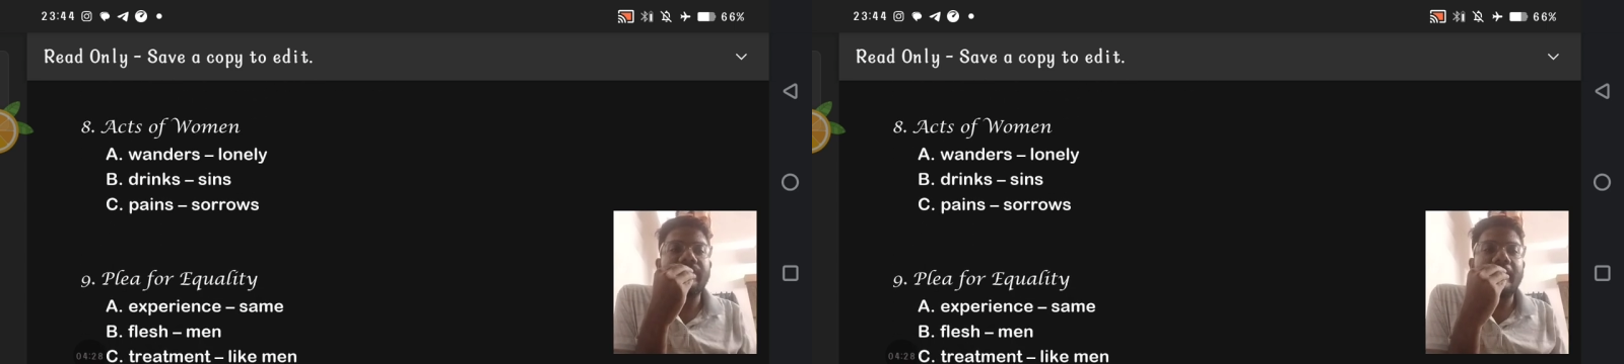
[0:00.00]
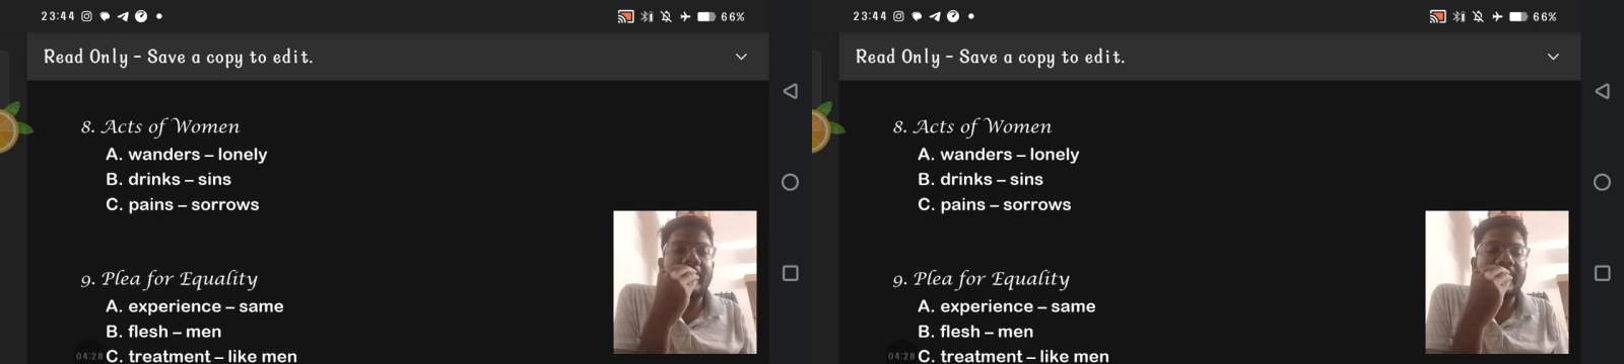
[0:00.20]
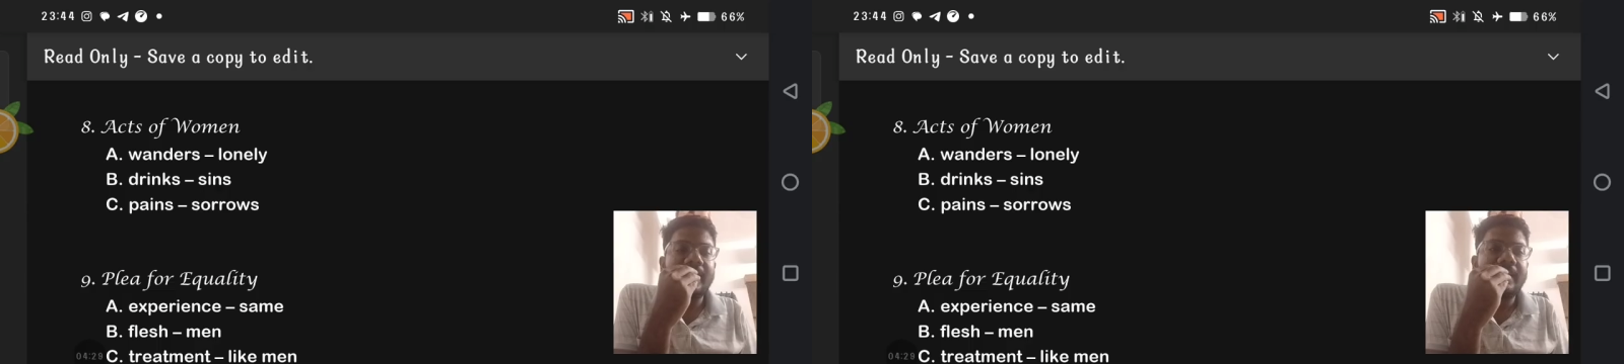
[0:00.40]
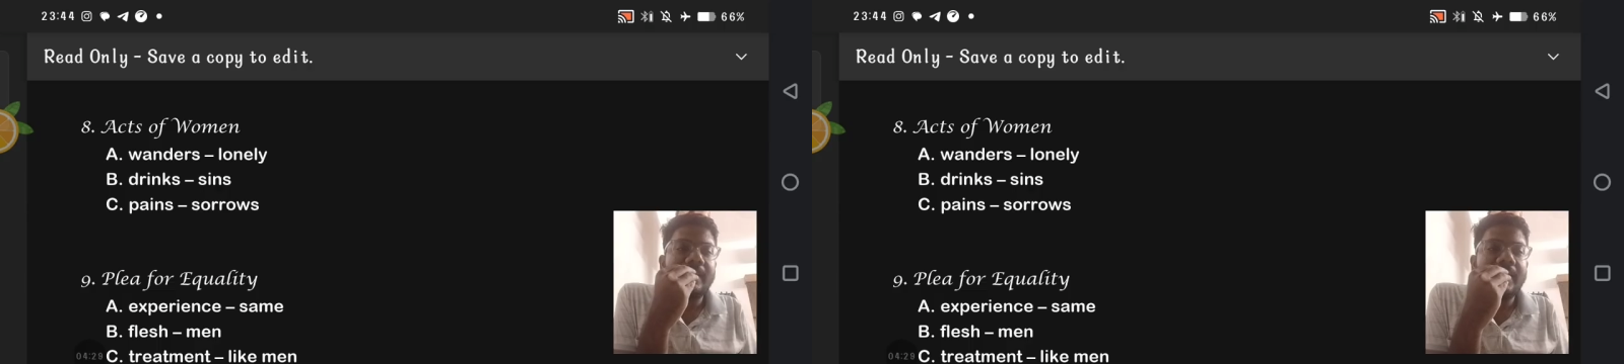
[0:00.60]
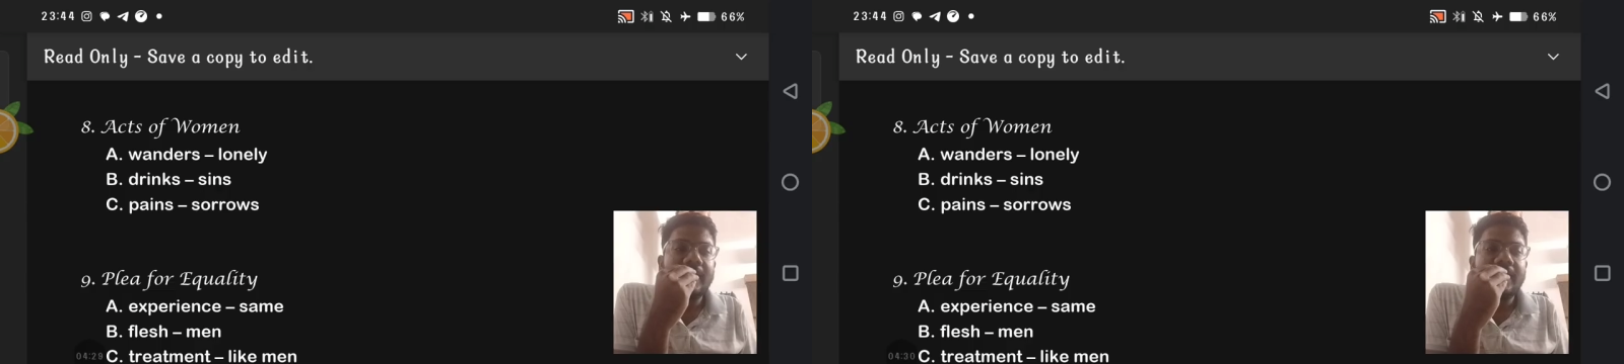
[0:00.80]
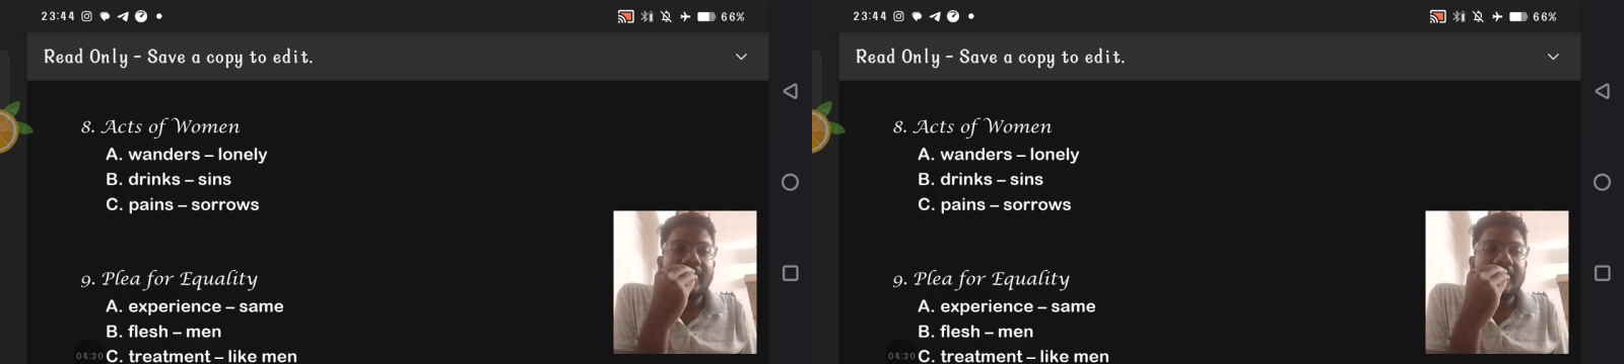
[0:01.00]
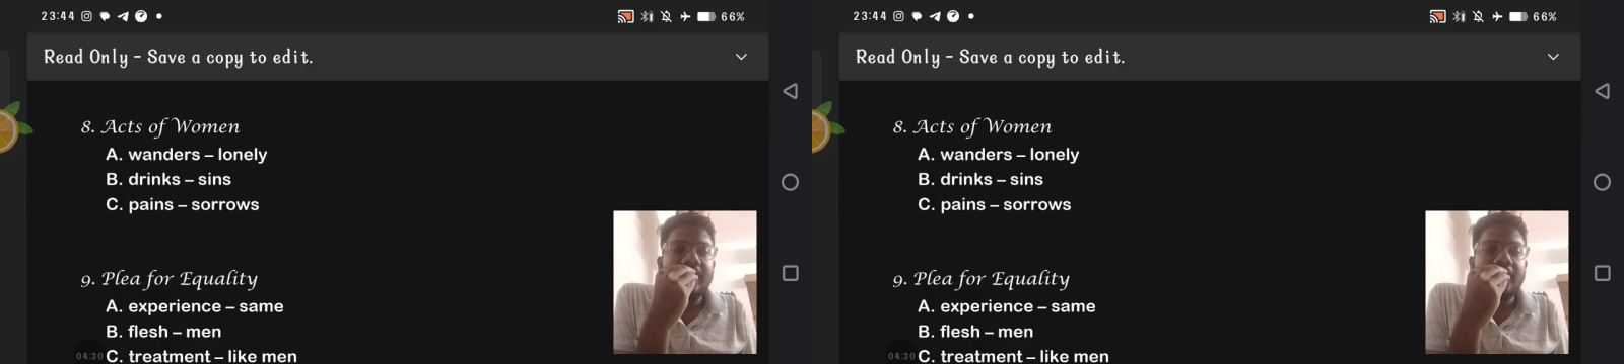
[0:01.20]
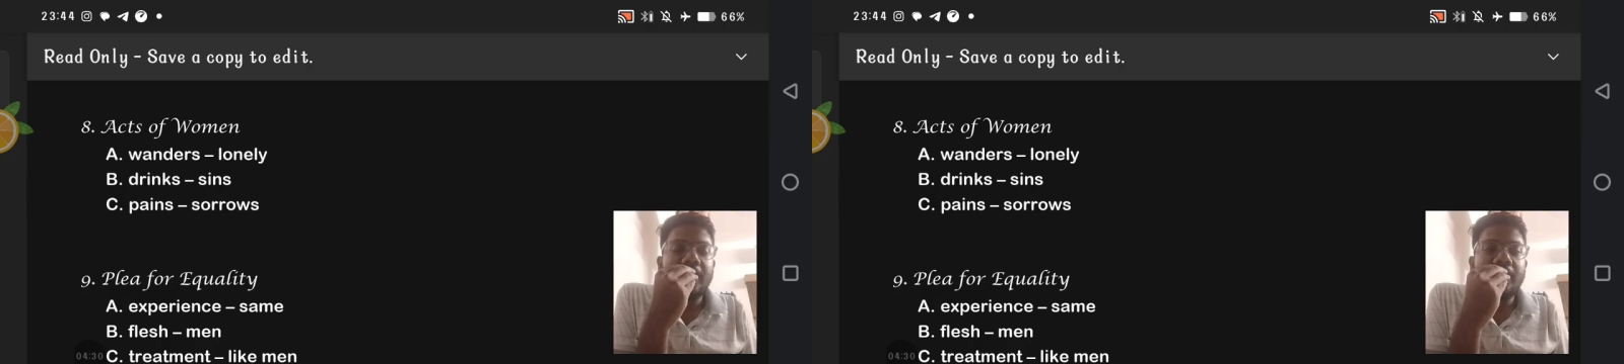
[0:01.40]
women
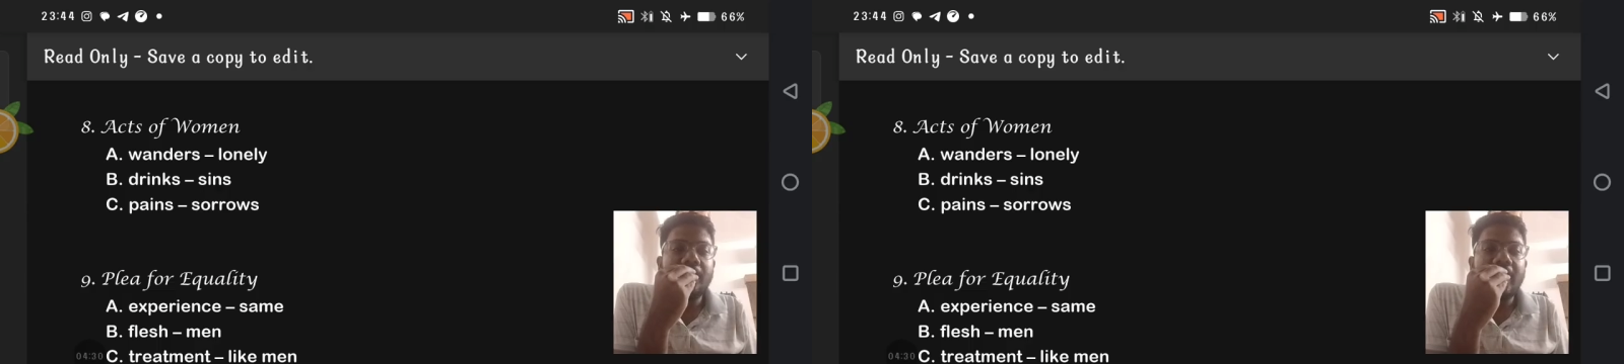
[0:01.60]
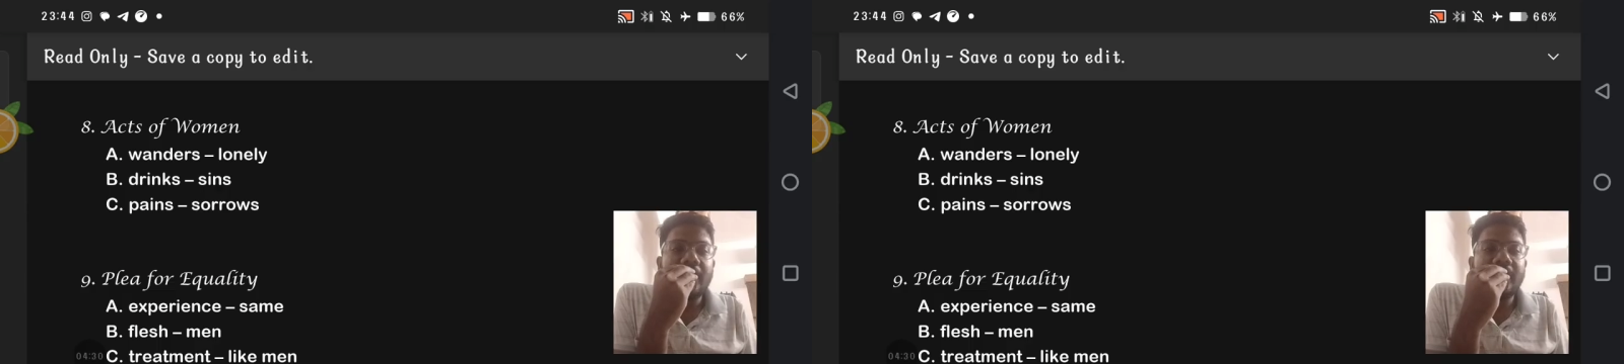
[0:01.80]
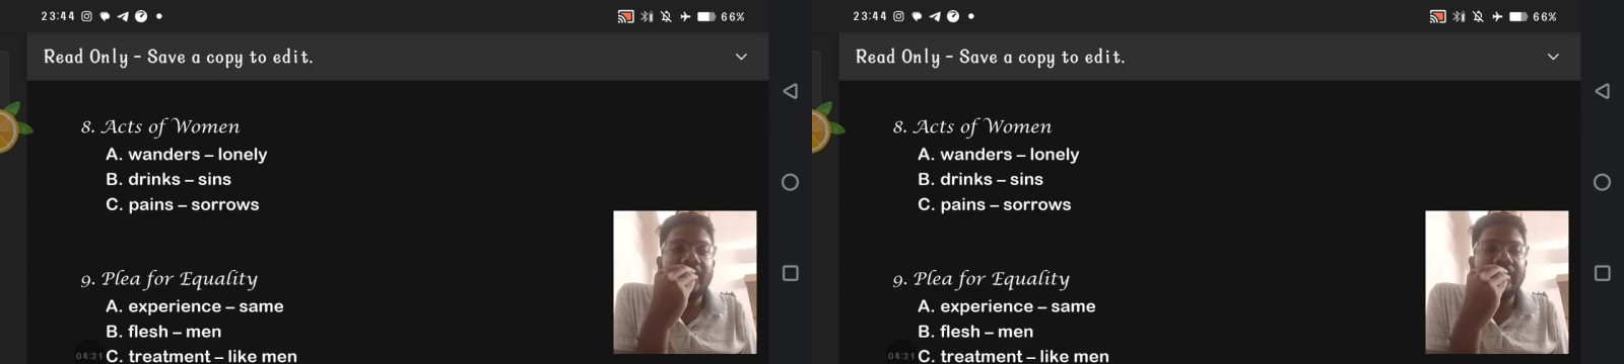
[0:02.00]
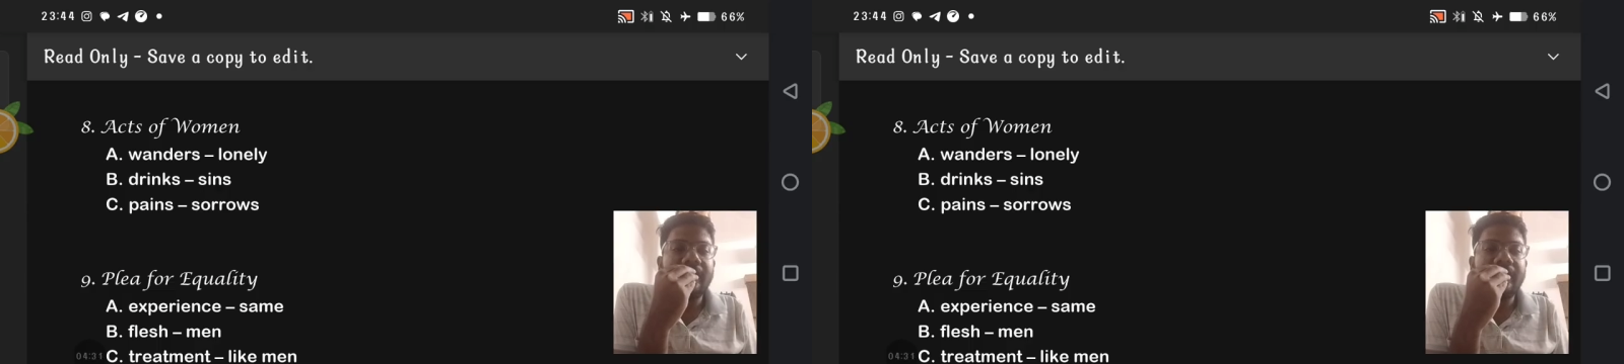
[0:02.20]
who, out of